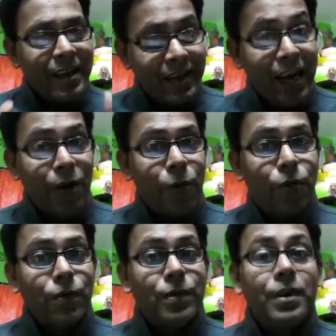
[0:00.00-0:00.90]
Now,
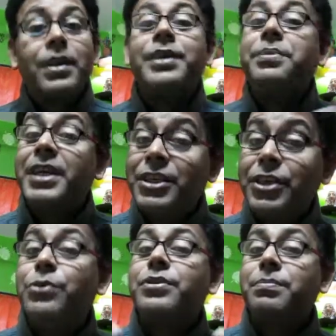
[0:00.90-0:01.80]
let me
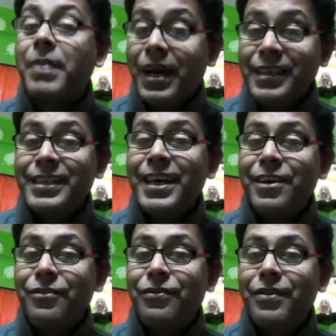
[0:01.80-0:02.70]
introduce
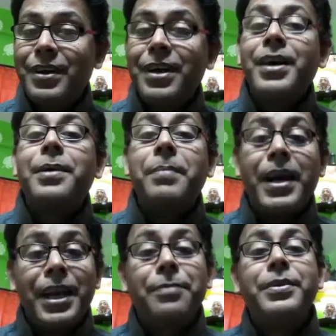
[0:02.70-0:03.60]
myself.
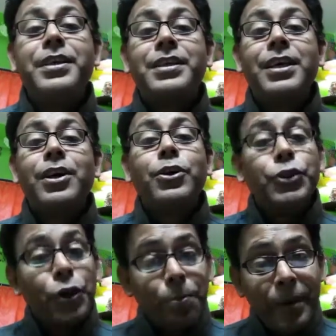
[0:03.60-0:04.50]
My name is
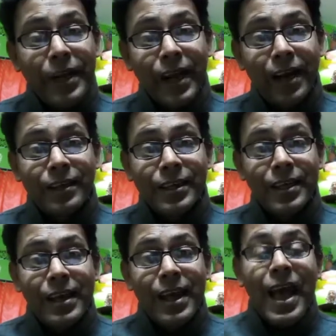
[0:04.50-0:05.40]
Soumen Nath,
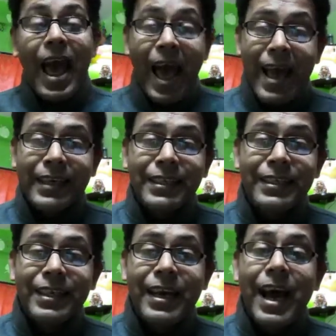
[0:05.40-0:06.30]

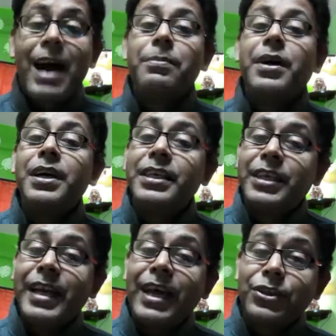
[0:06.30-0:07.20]
and I'm an
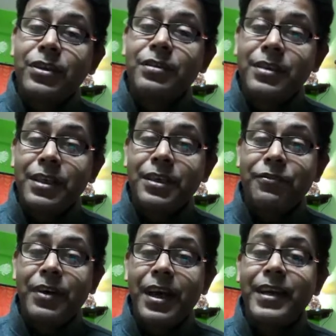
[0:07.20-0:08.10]
international
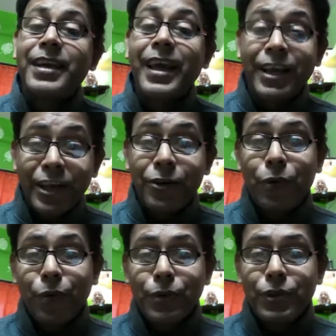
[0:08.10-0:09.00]
certified career
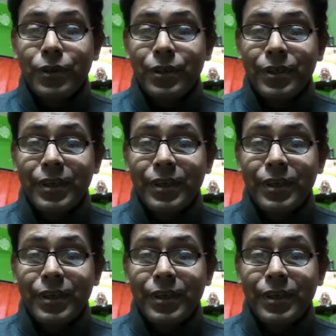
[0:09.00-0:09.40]
coach,